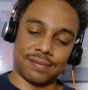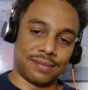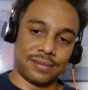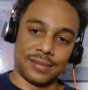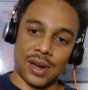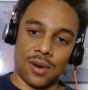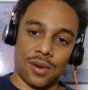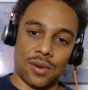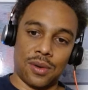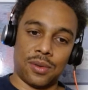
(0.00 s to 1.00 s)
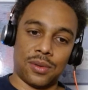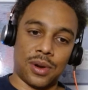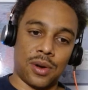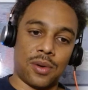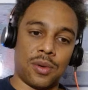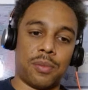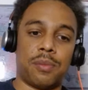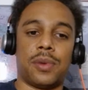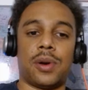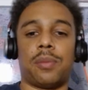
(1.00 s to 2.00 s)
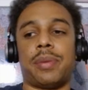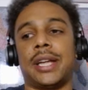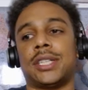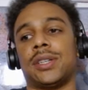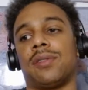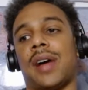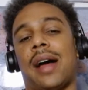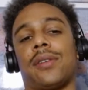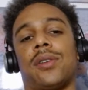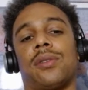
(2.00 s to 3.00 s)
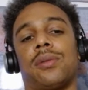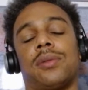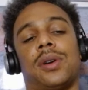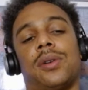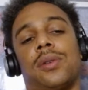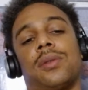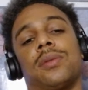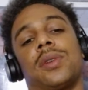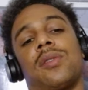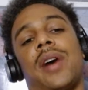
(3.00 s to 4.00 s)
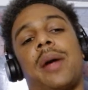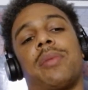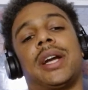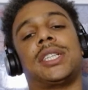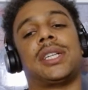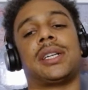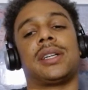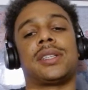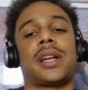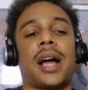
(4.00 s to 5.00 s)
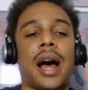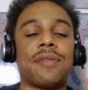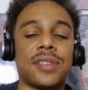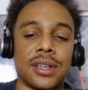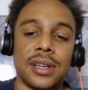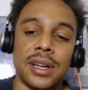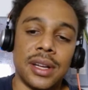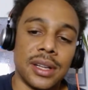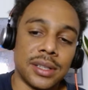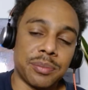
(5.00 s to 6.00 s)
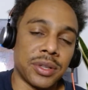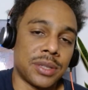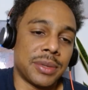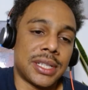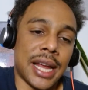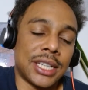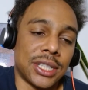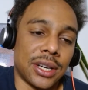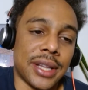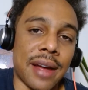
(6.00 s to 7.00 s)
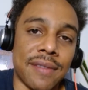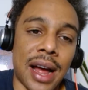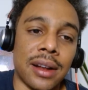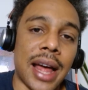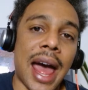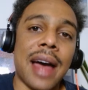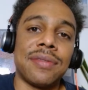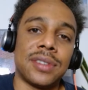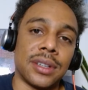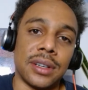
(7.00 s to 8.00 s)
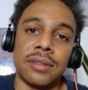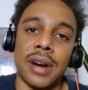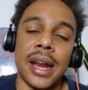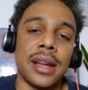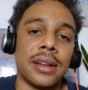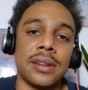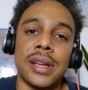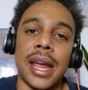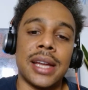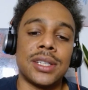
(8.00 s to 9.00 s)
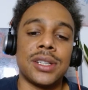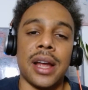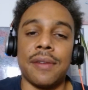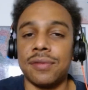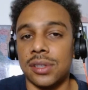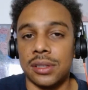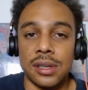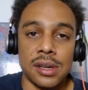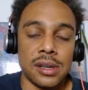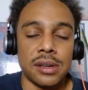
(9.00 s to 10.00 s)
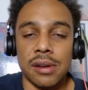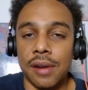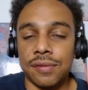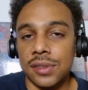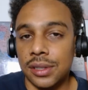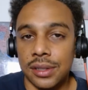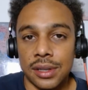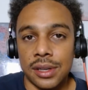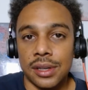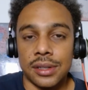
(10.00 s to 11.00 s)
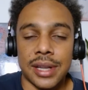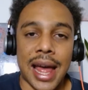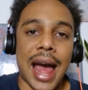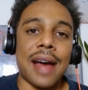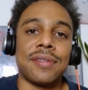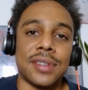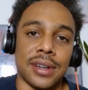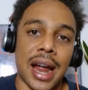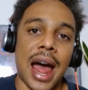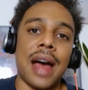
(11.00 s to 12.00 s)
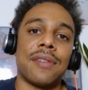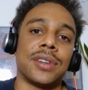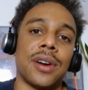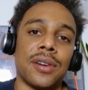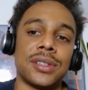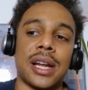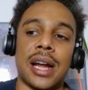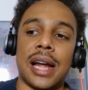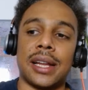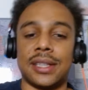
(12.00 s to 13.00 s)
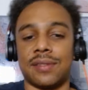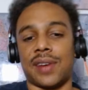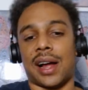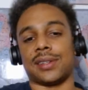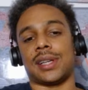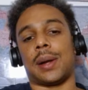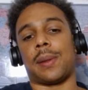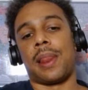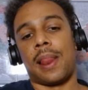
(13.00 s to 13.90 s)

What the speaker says: No pitch, no vowel, no vibration. It said after. Put some attention on that vowel after, right? You can't just say after. Say after. You always got to highlight the vowel sound.